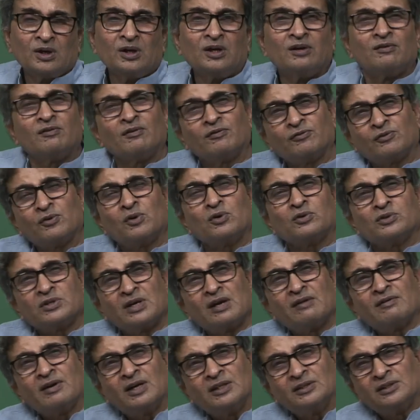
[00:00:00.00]
It will of course
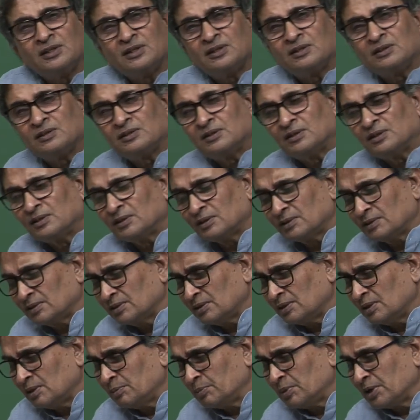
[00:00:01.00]
have other
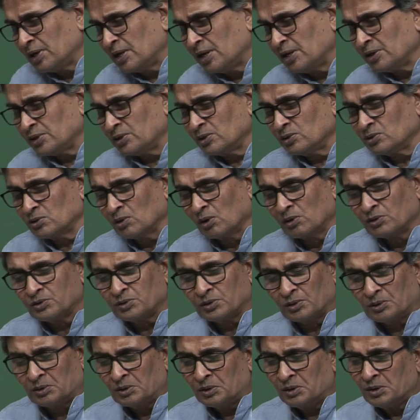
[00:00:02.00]
uh, implications
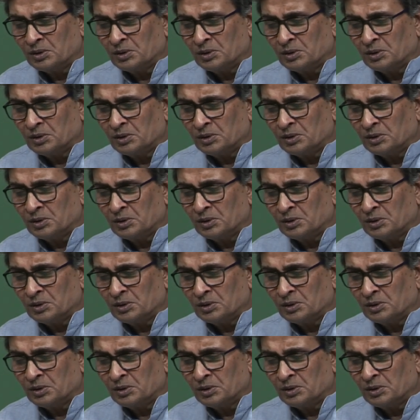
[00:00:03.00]
also.